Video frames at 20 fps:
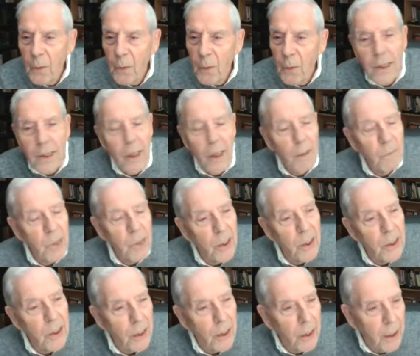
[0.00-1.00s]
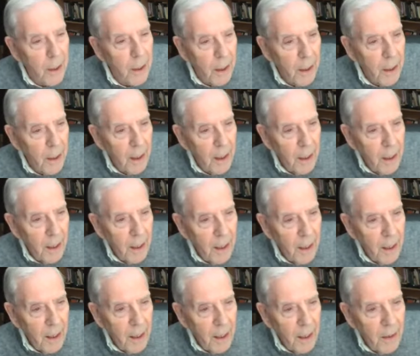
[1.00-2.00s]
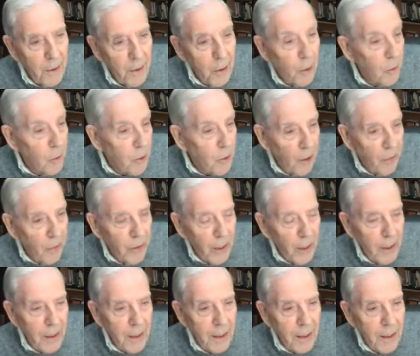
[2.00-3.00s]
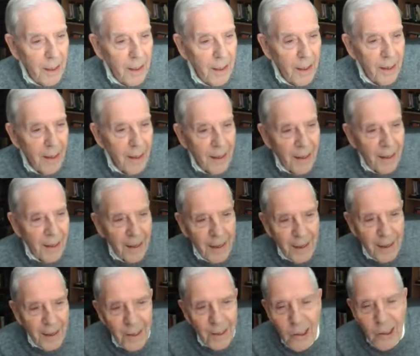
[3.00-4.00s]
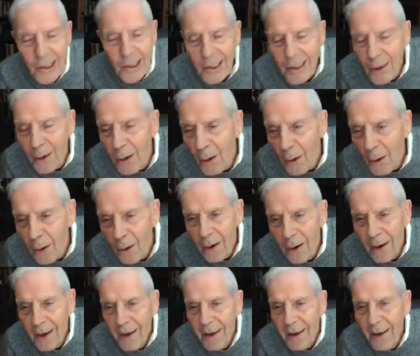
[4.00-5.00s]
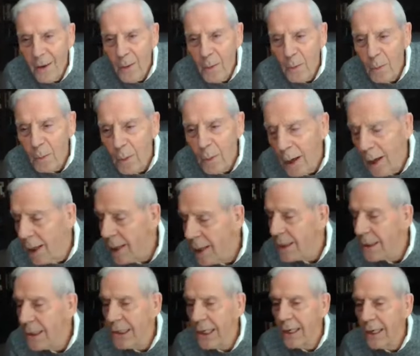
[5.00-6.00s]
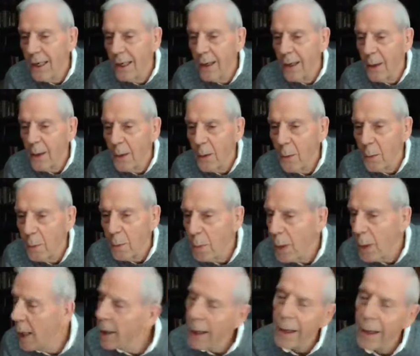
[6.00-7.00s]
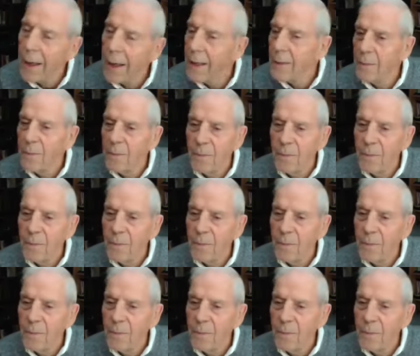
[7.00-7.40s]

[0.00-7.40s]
what comes under the new covenant is so much better.